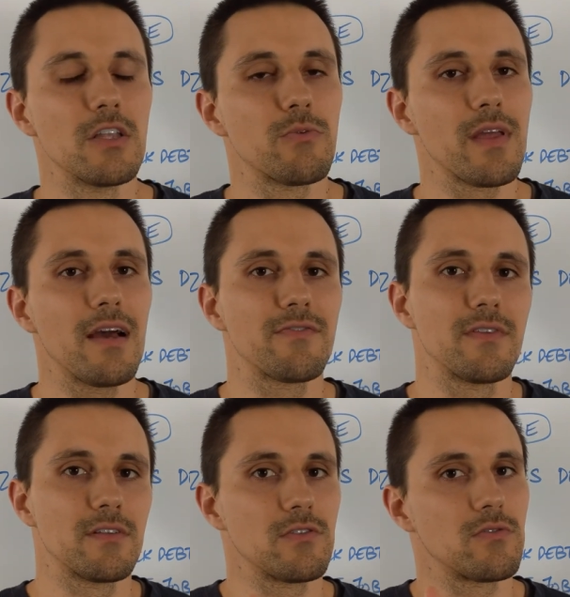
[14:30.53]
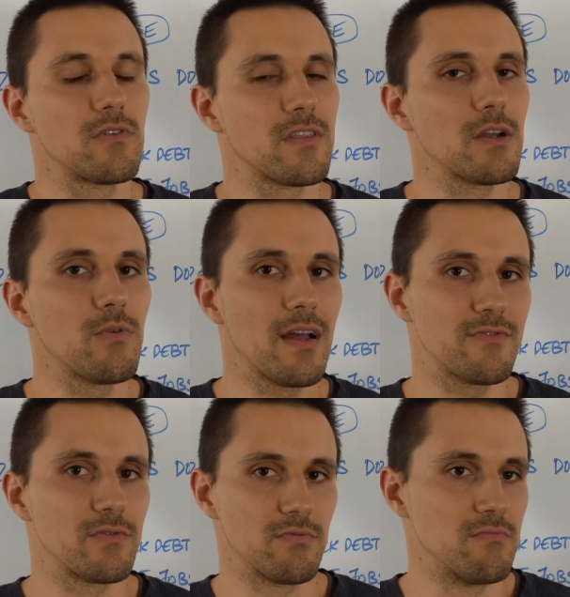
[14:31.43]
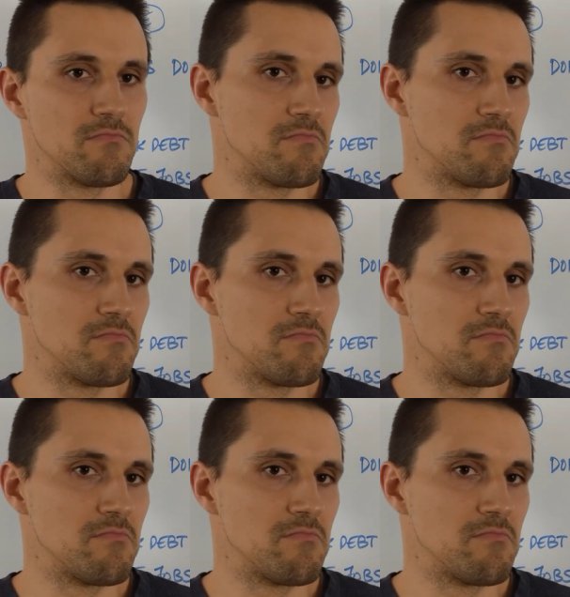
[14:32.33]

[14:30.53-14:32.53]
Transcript: Do you think we have to